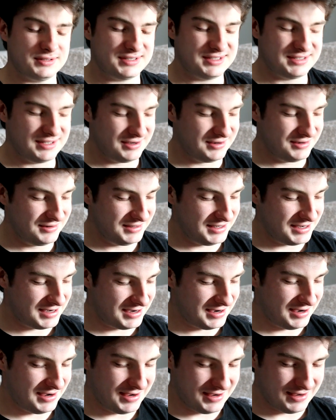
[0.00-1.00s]
So
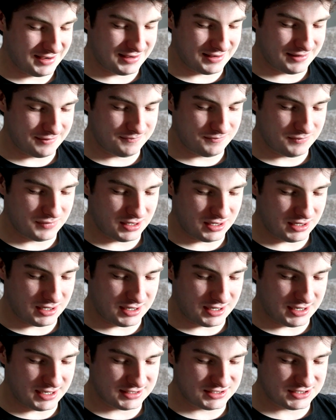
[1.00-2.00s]
yeah,
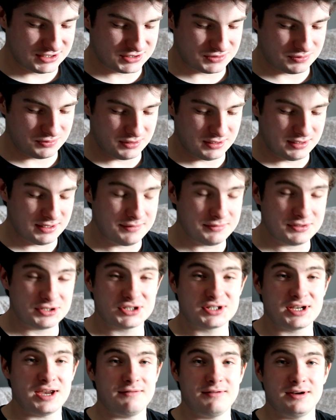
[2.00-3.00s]
let me
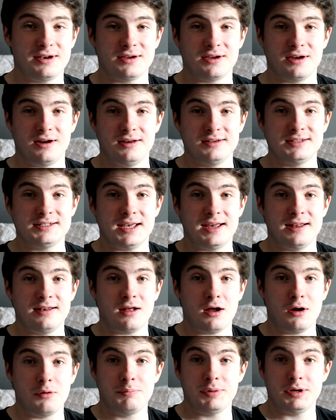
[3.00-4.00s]
just get ready, guys,
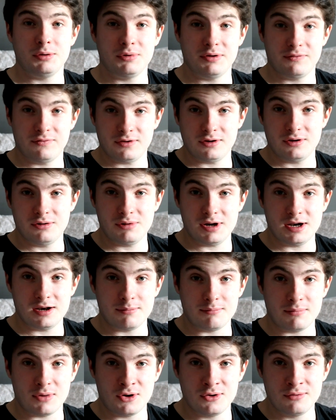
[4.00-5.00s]
and I'll be with you in
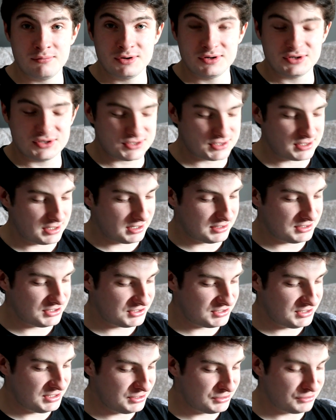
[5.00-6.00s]
a moment. I
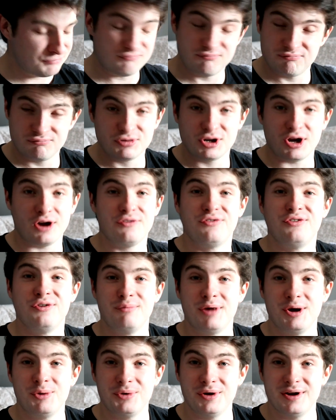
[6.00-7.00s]
just need to go through
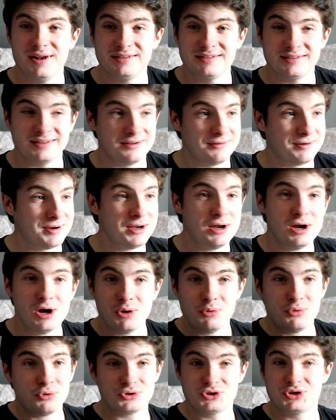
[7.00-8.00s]
my words, and
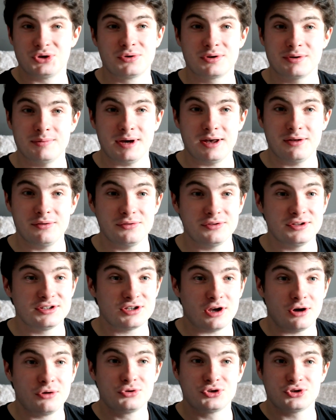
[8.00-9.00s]
we'll talk about
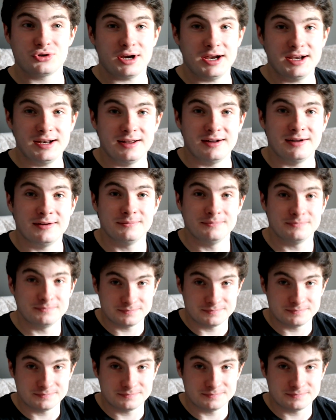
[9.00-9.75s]
this whole trailer.